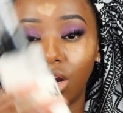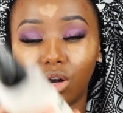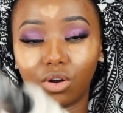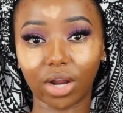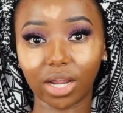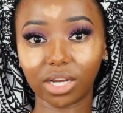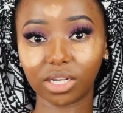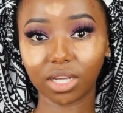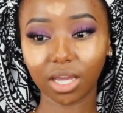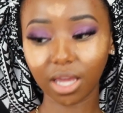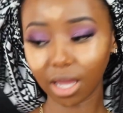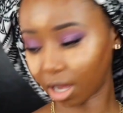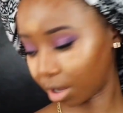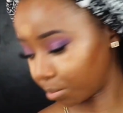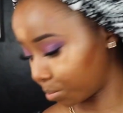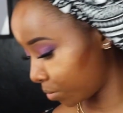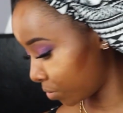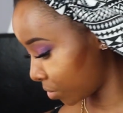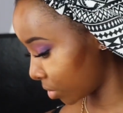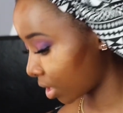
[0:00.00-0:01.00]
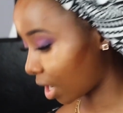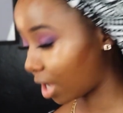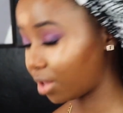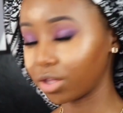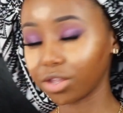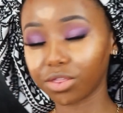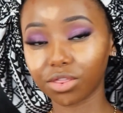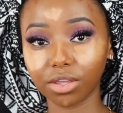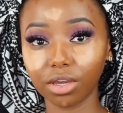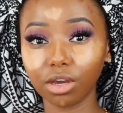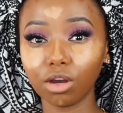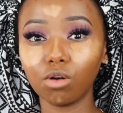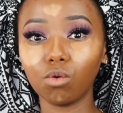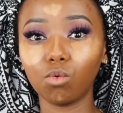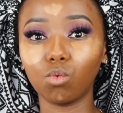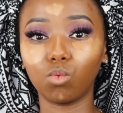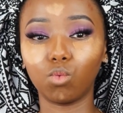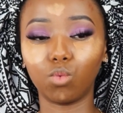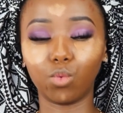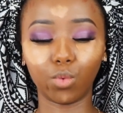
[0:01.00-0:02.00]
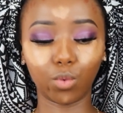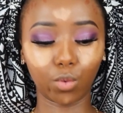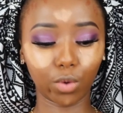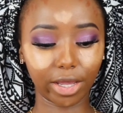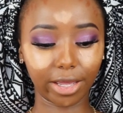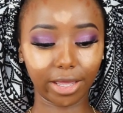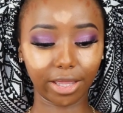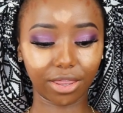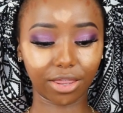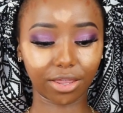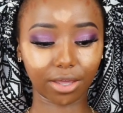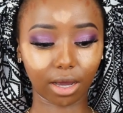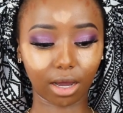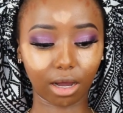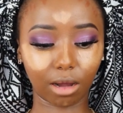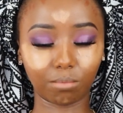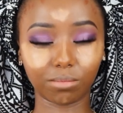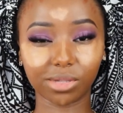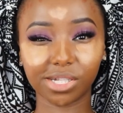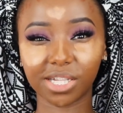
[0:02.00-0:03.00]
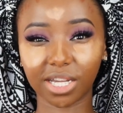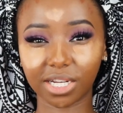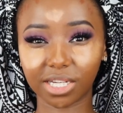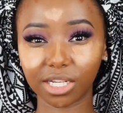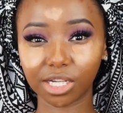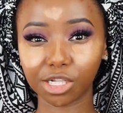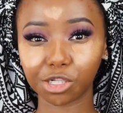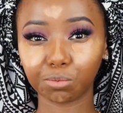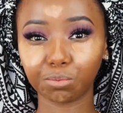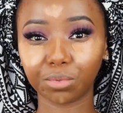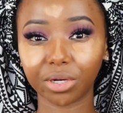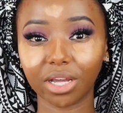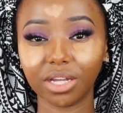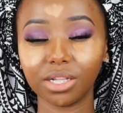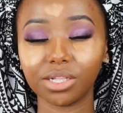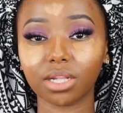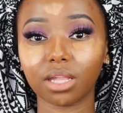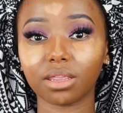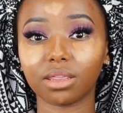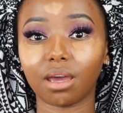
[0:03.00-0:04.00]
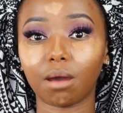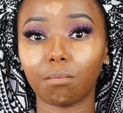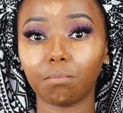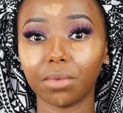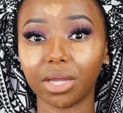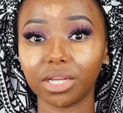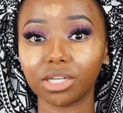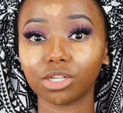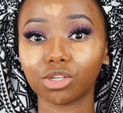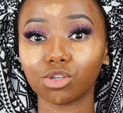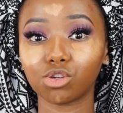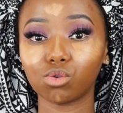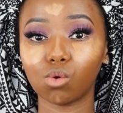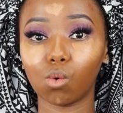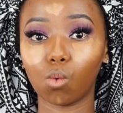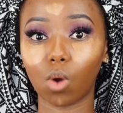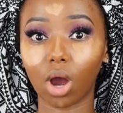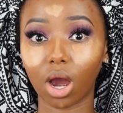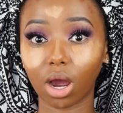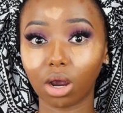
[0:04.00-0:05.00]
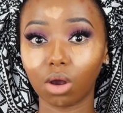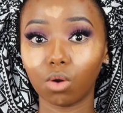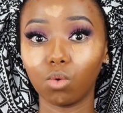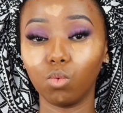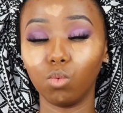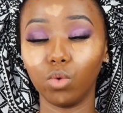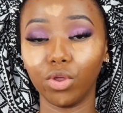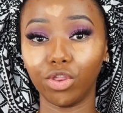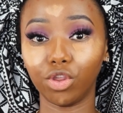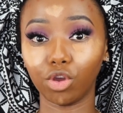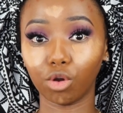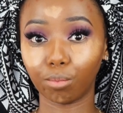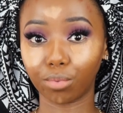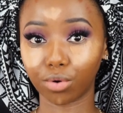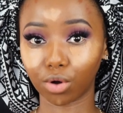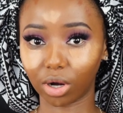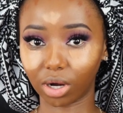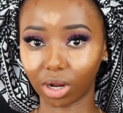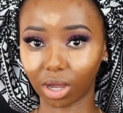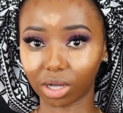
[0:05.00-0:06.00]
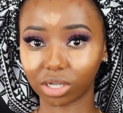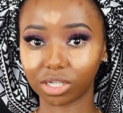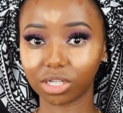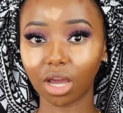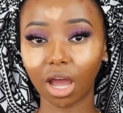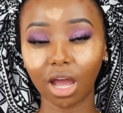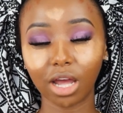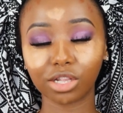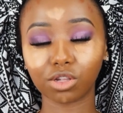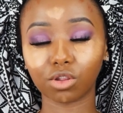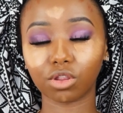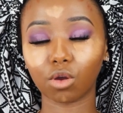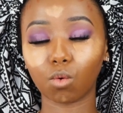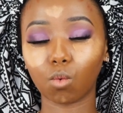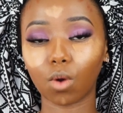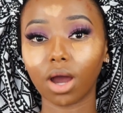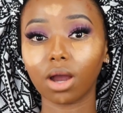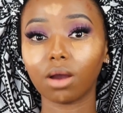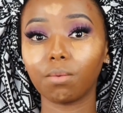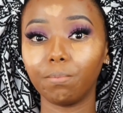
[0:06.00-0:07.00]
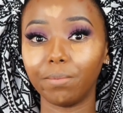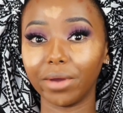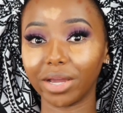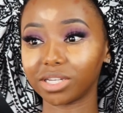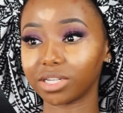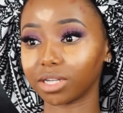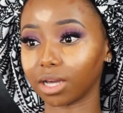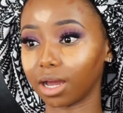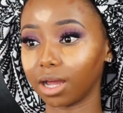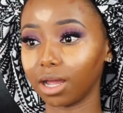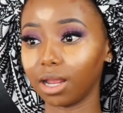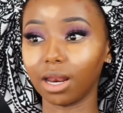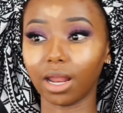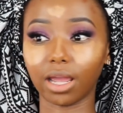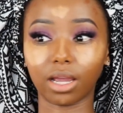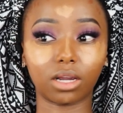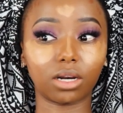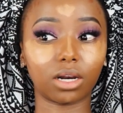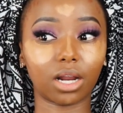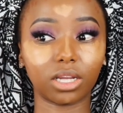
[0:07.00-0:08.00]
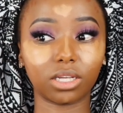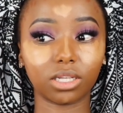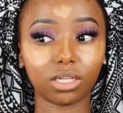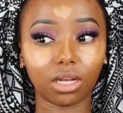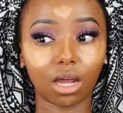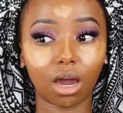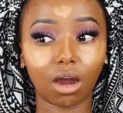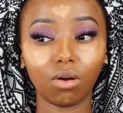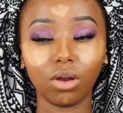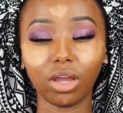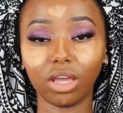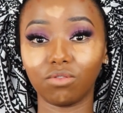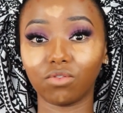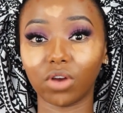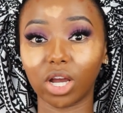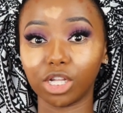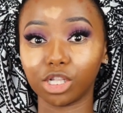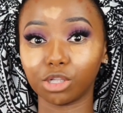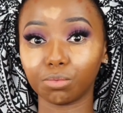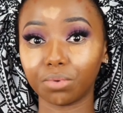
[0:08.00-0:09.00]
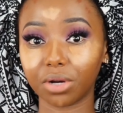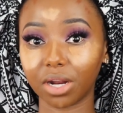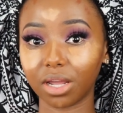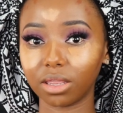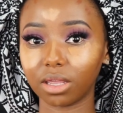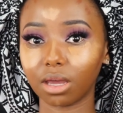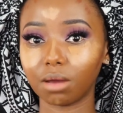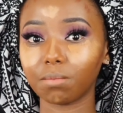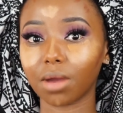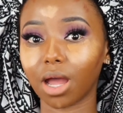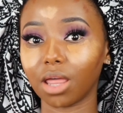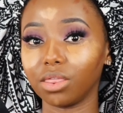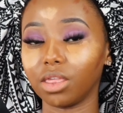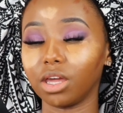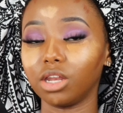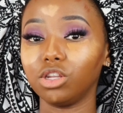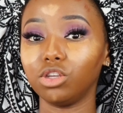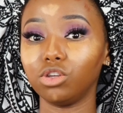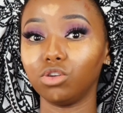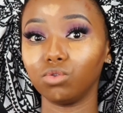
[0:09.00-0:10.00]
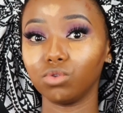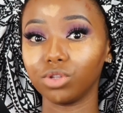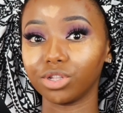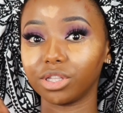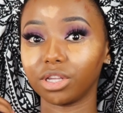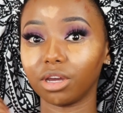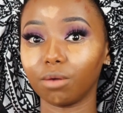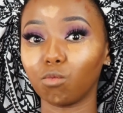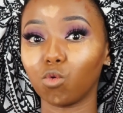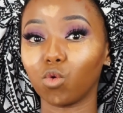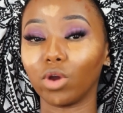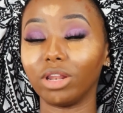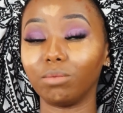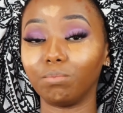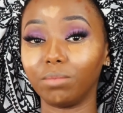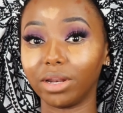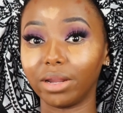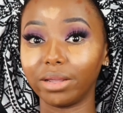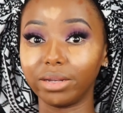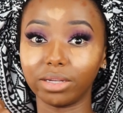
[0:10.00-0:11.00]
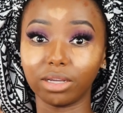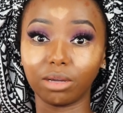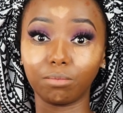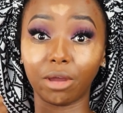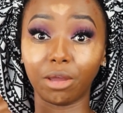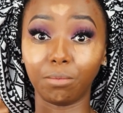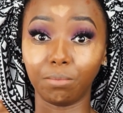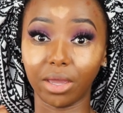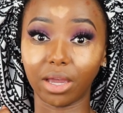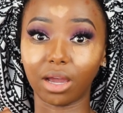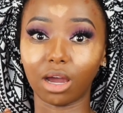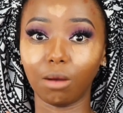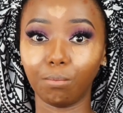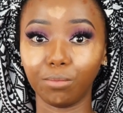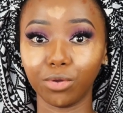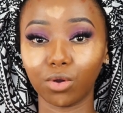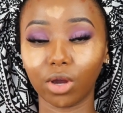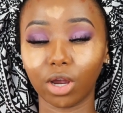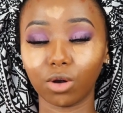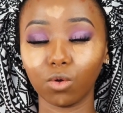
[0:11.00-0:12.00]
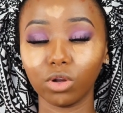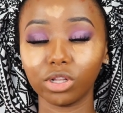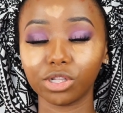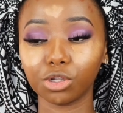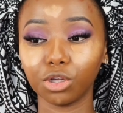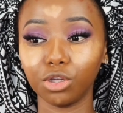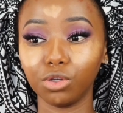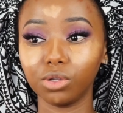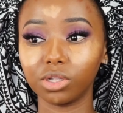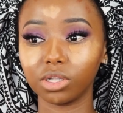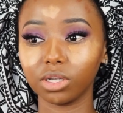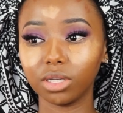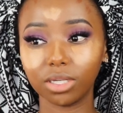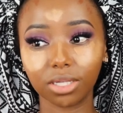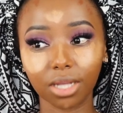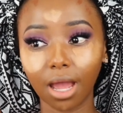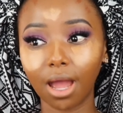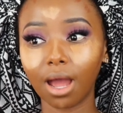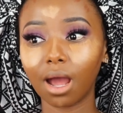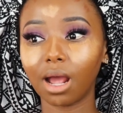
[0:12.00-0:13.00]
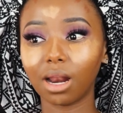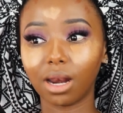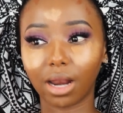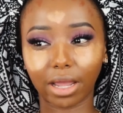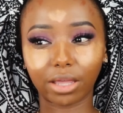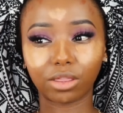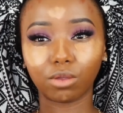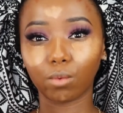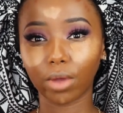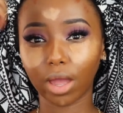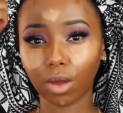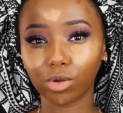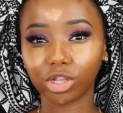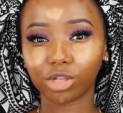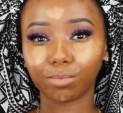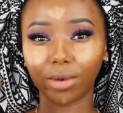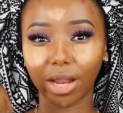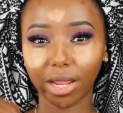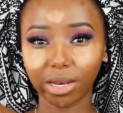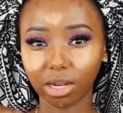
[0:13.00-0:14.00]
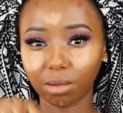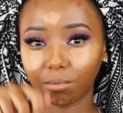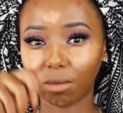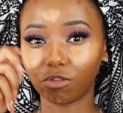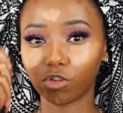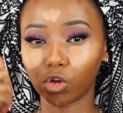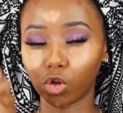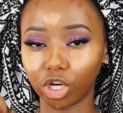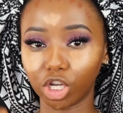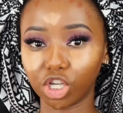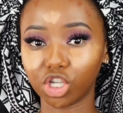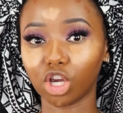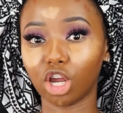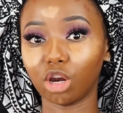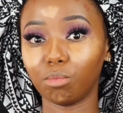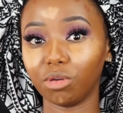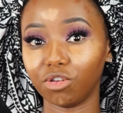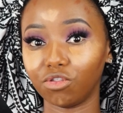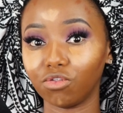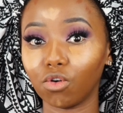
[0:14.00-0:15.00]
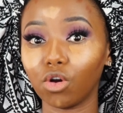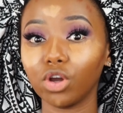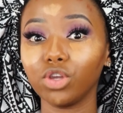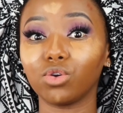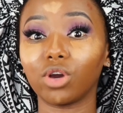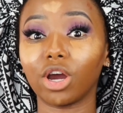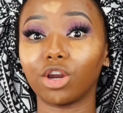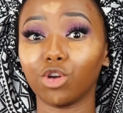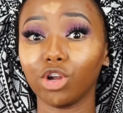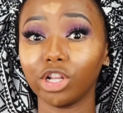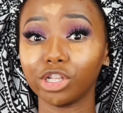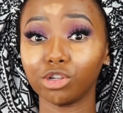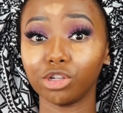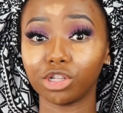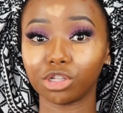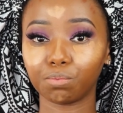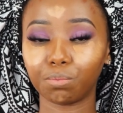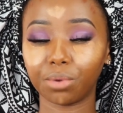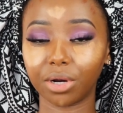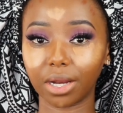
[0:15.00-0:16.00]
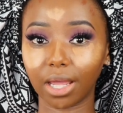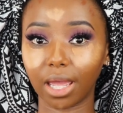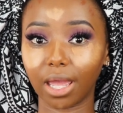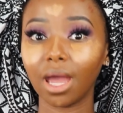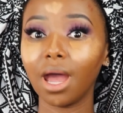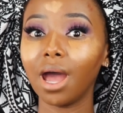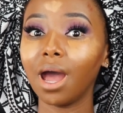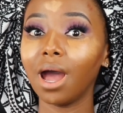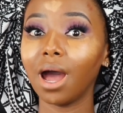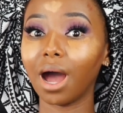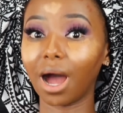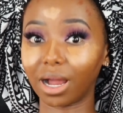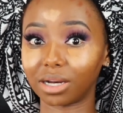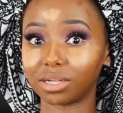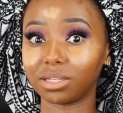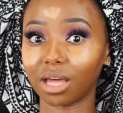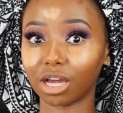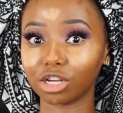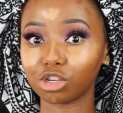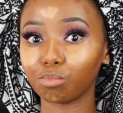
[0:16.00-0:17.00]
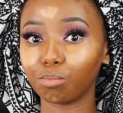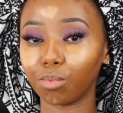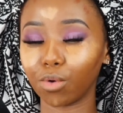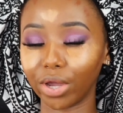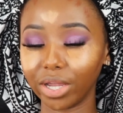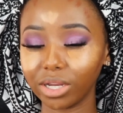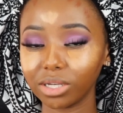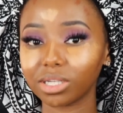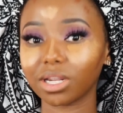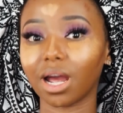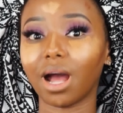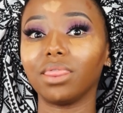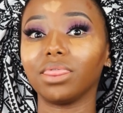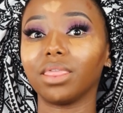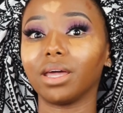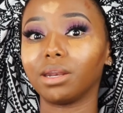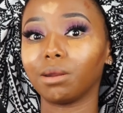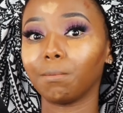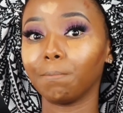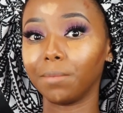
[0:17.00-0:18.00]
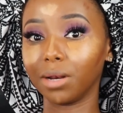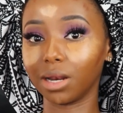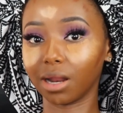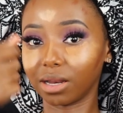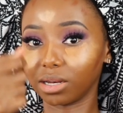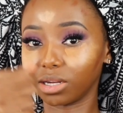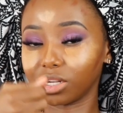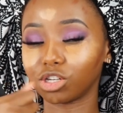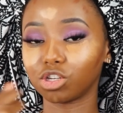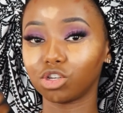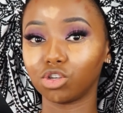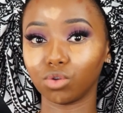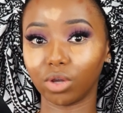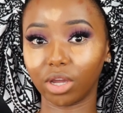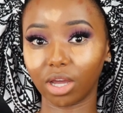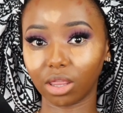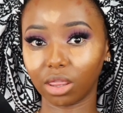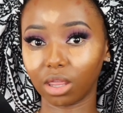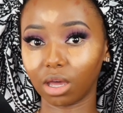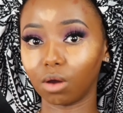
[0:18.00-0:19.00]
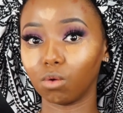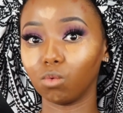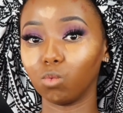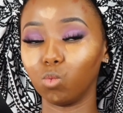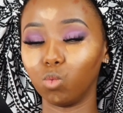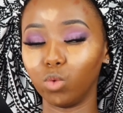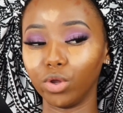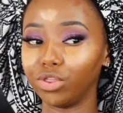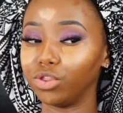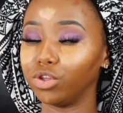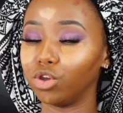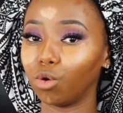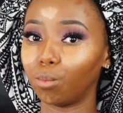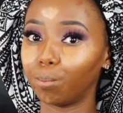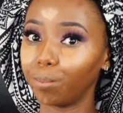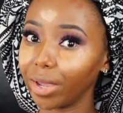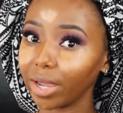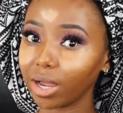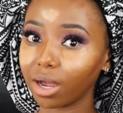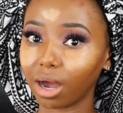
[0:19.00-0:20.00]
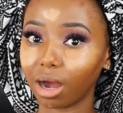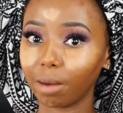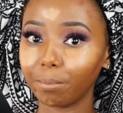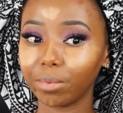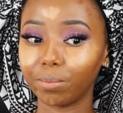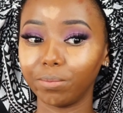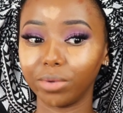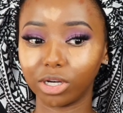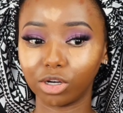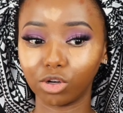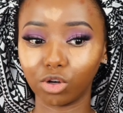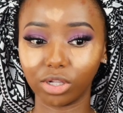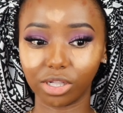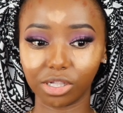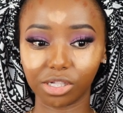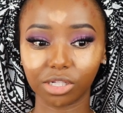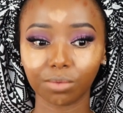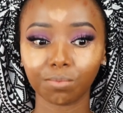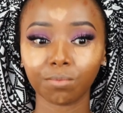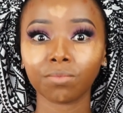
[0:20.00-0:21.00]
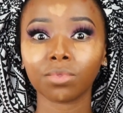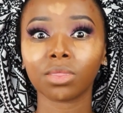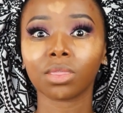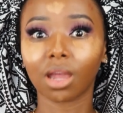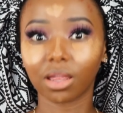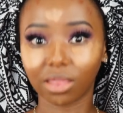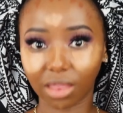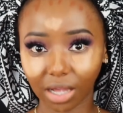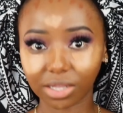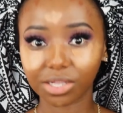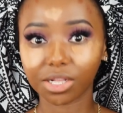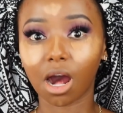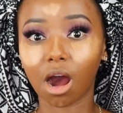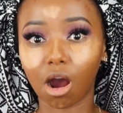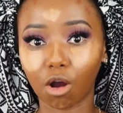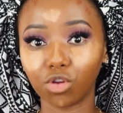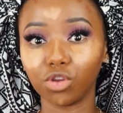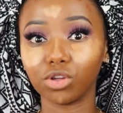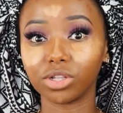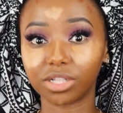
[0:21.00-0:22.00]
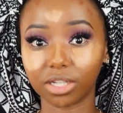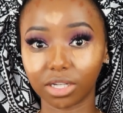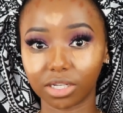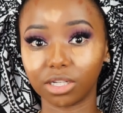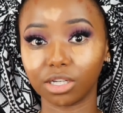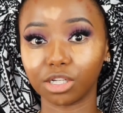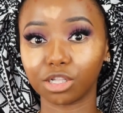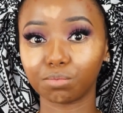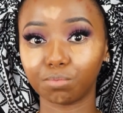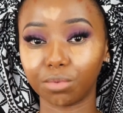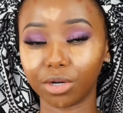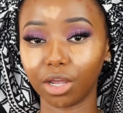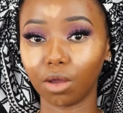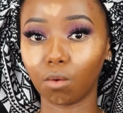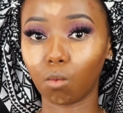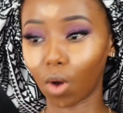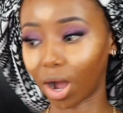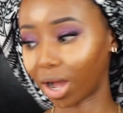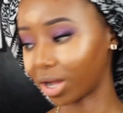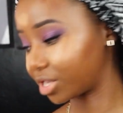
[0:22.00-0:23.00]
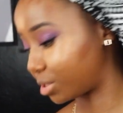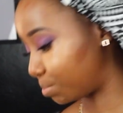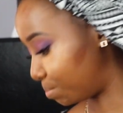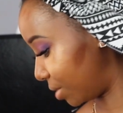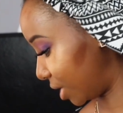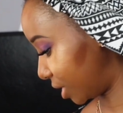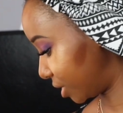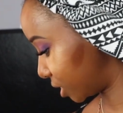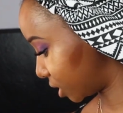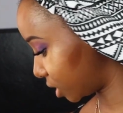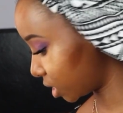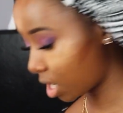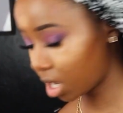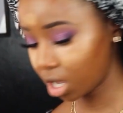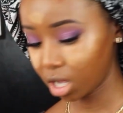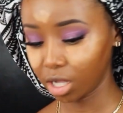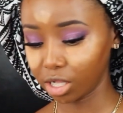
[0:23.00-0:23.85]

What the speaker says: right here. And the thing with setting sprays, they're meant to work with your product, so they work better like right now if I spray them and then use them while blending my makeup. You can also use it like the way I was blending my foundation before. You can also spray at that point and then blend it together with your makeup, because that's how your setting spray works best.